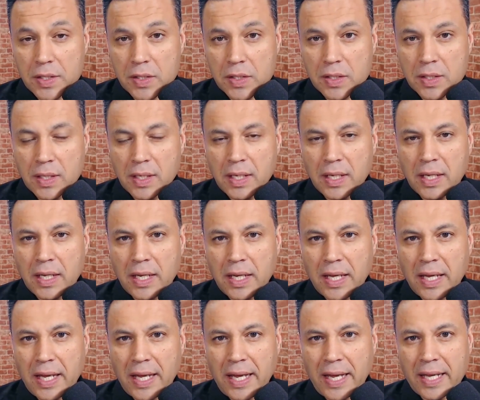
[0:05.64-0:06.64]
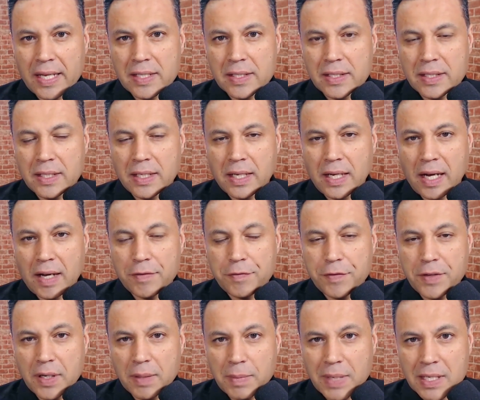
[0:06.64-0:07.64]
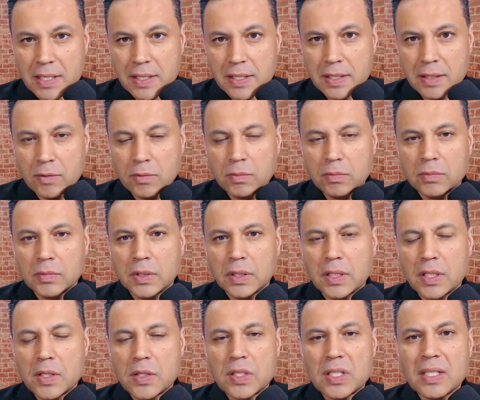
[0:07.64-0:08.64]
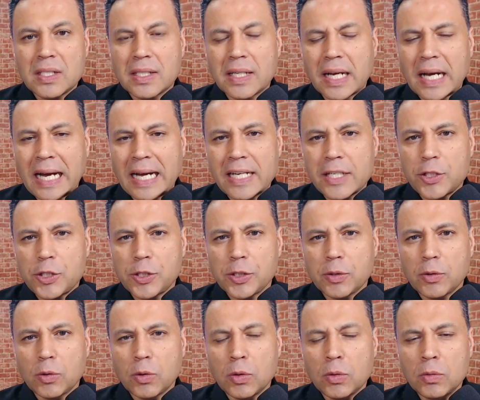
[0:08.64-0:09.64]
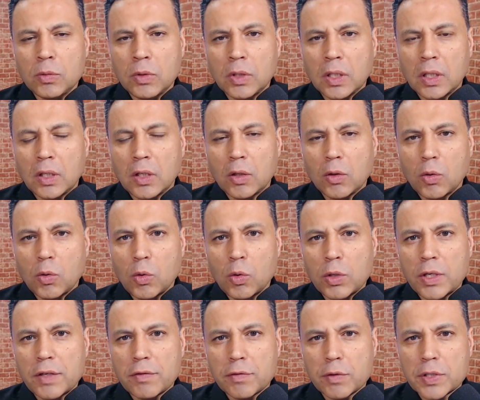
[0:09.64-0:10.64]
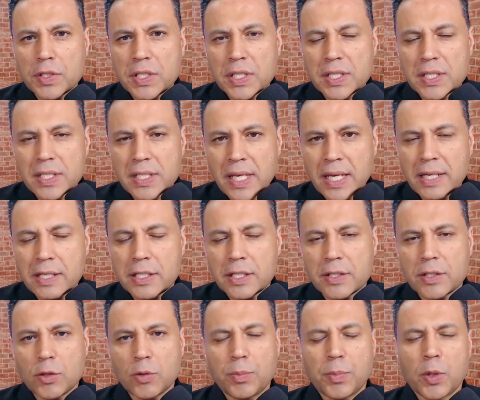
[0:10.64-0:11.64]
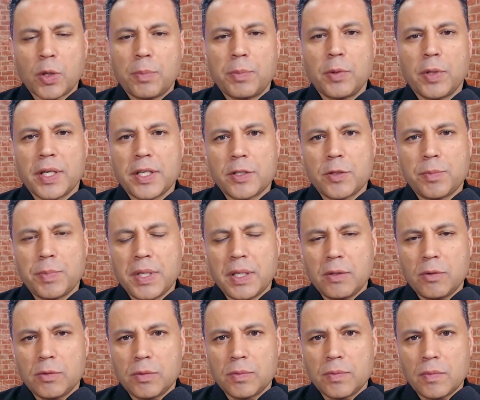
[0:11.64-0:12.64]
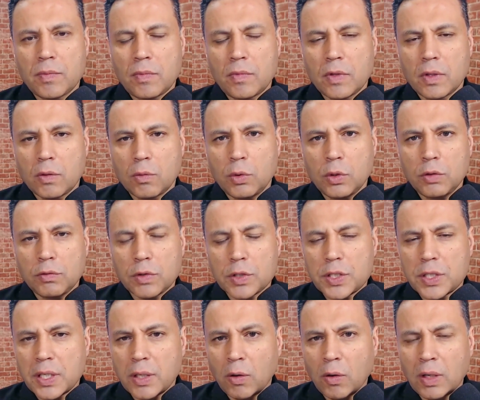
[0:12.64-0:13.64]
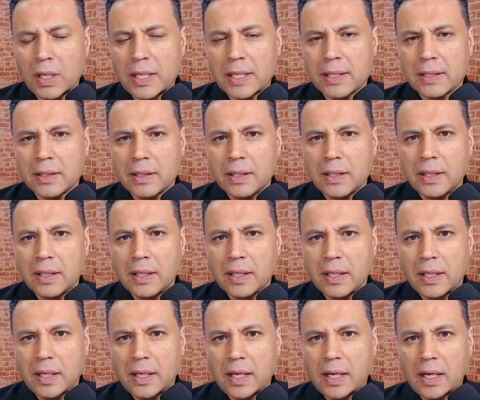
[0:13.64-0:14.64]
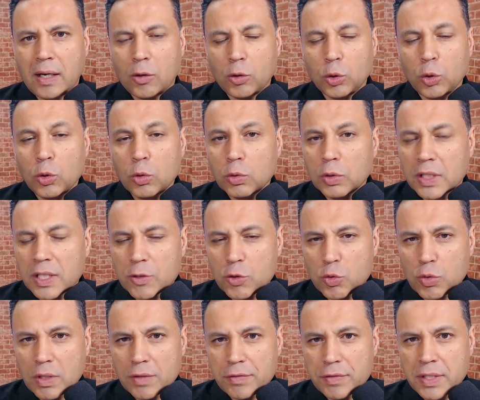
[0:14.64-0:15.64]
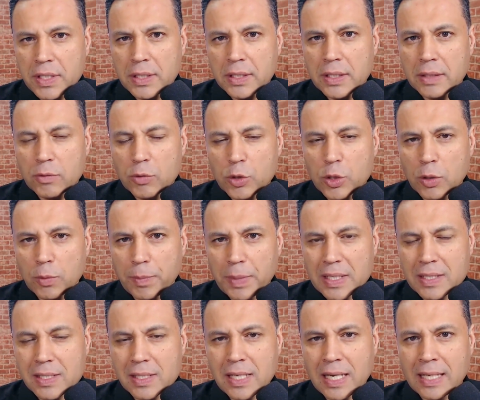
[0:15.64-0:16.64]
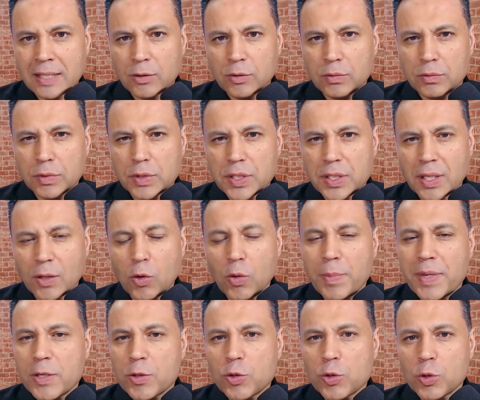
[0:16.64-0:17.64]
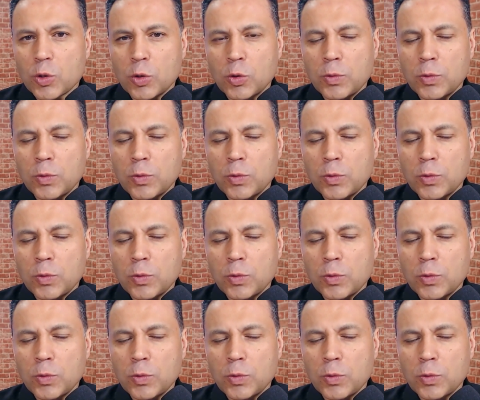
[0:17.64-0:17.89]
This statement may fit with what you feel about yourself when you look at your life, at your past.